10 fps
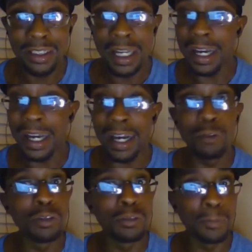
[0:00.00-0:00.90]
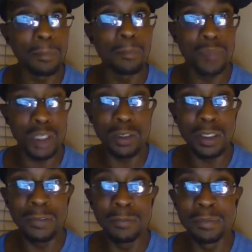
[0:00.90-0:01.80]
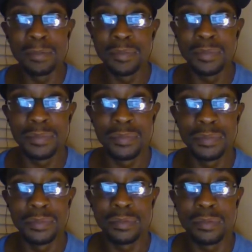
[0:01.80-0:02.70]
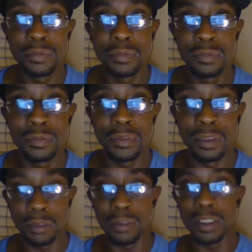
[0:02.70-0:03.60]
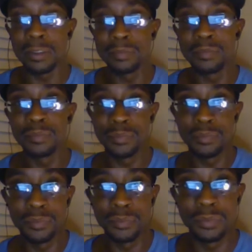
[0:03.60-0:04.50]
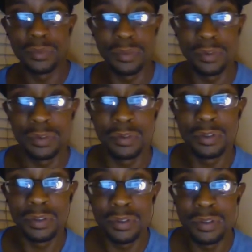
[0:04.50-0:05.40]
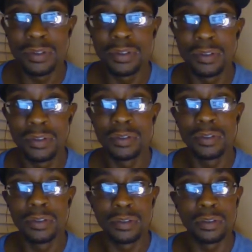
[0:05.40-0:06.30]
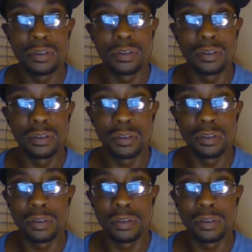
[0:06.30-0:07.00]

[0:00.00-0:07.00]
Okay, I want to come to you on something then, and then I'm gonna get you on this too, T. Cause you went down there to a game, right?